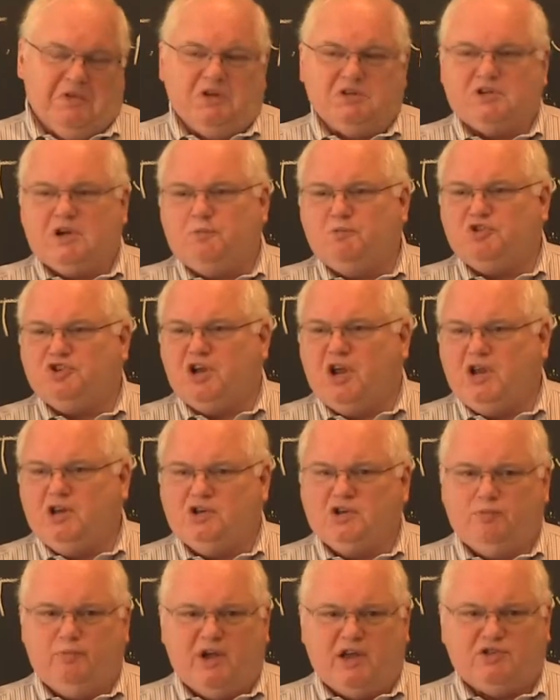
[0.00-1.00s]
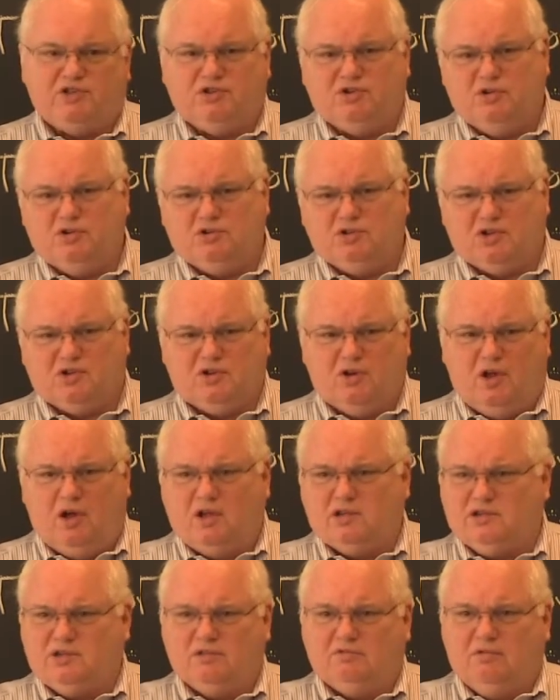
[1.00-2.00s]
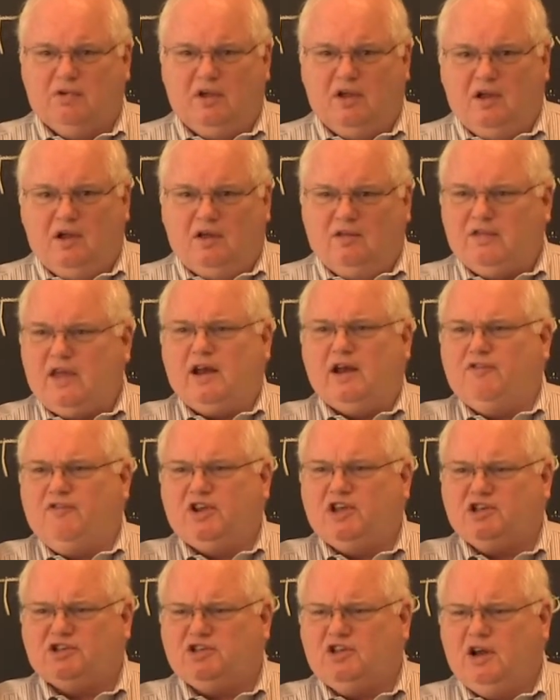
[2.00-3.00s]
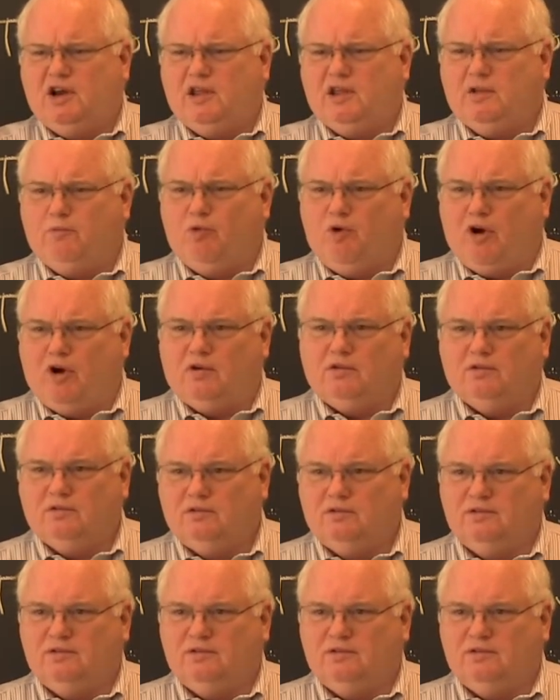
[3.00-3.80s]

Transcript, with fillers: Something changed in Massachusetts laws and that never gets done anymore.